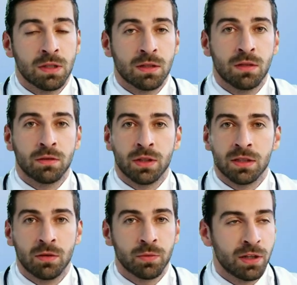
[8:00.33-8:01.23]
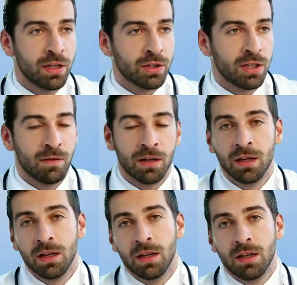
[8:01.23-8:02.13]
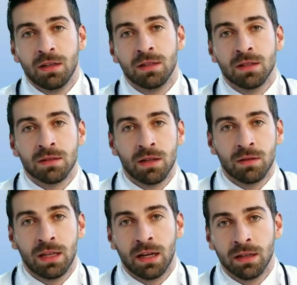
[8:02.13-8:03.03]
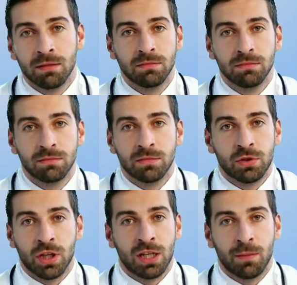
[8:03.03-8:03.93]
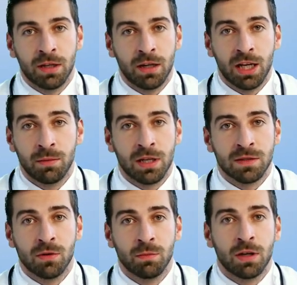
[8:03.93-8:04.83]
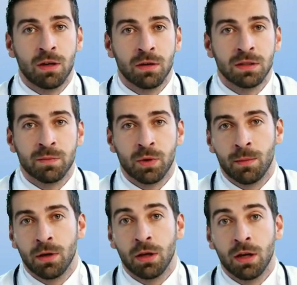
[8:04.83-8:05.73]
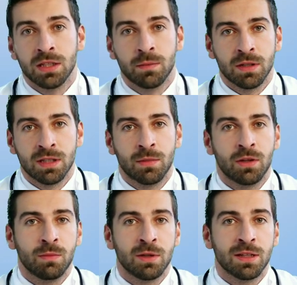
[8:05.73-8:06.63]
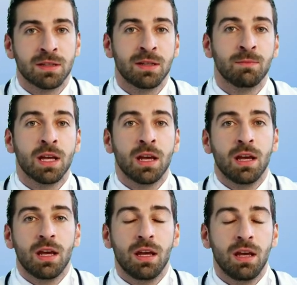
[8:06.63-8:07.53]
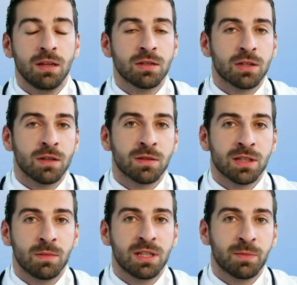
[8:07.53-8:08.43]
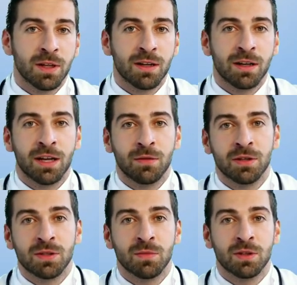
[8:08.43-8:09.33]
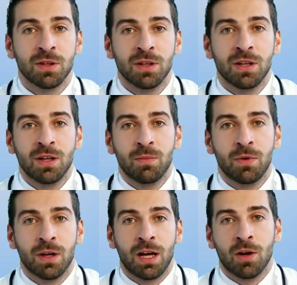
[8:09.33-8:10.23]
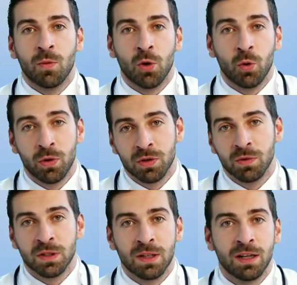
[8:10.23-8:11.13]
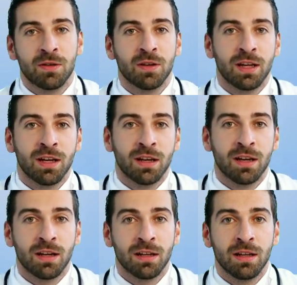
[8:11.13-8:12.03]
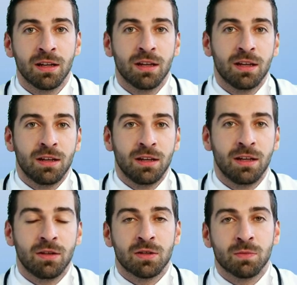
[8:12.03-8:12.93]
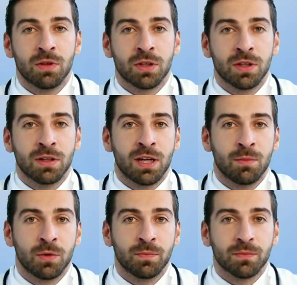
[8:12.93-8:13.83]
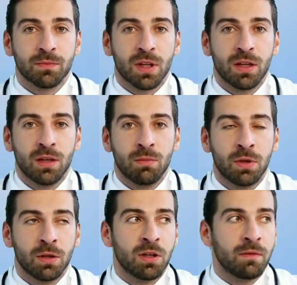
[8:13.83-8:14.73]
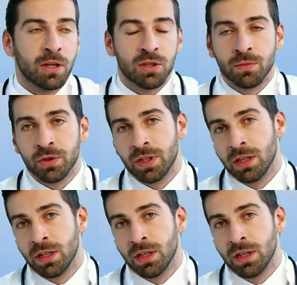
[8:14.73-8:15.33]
sluggish reflexes, wobbly steps, muscle tension, or even unexplained fatigue. But the right food can bring that signal back. What makes choline so powerful? Because it doesn't just support the muscle,